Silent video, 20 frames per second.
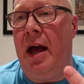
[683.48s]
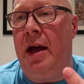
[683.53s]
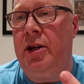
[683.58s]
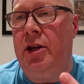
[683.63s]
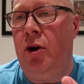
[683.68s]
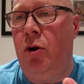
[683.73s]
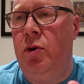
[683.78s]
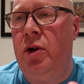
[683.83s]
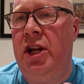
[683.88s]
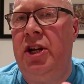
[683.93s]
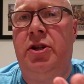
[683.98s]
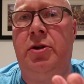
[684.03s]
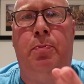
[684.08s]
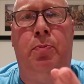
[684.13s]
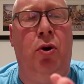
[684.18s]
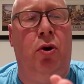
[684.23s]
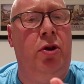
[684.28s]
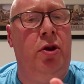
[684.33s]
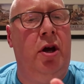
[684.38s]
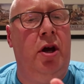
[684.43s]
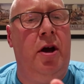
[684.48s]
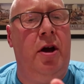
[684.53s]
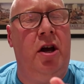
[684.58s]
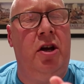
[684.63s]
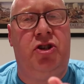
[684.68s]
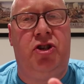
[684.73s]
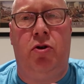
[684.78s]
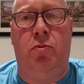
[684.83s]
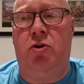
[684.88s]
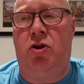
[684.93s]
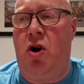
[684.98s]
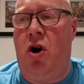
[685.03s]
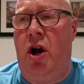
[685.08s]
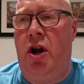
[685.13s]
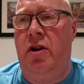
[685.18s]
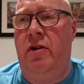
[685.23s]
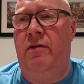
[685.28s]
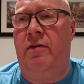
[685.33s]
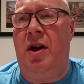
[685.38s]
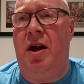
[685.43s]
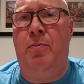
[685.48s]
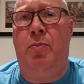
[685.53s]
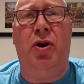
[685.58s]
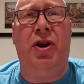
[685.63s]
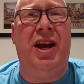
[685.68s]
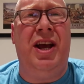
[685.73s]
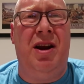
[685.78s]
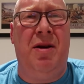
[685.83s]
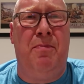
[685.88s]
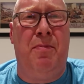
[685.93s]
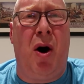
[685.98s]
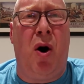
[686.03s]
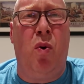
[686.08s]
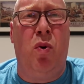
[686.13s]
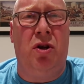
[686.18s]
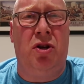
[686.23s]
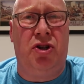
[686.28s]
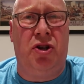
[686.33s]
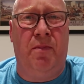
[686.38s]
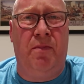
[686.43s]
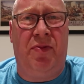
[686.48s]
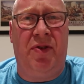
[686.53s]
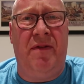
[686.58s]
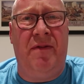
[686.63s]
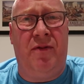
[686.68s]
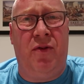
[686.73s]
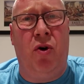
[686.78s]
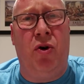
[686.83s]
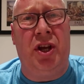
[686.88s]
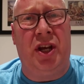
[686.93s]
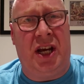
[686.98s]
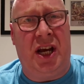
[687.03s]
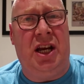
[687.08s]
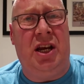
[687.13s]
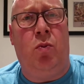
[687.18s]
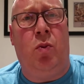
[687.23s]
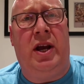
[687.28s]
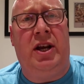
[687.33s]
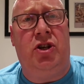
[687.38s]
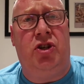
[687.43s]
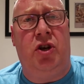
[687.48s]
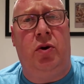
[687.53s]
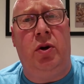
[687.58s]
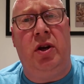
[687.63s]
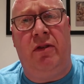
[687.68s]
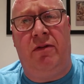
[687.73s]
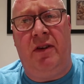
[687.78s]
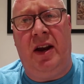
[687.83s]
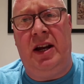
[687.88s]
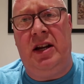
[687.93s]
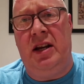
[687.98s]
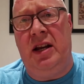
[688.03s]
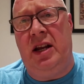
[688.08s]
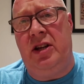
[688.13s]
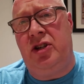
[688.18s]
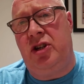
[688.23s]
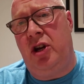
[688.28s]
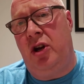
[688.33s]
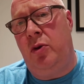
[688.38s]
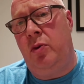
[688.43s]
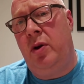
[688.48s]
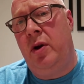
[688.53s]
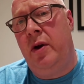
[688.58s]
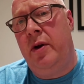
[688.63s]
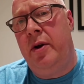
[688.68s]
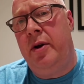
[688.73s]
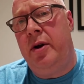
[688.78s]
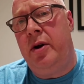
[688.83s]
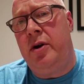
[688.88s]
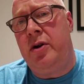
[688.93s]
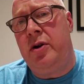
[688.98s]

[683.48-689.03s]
Yeah, you'll need to put the some kind of, put it in a bowl or something for the kiddie-winks who you're feeding it to.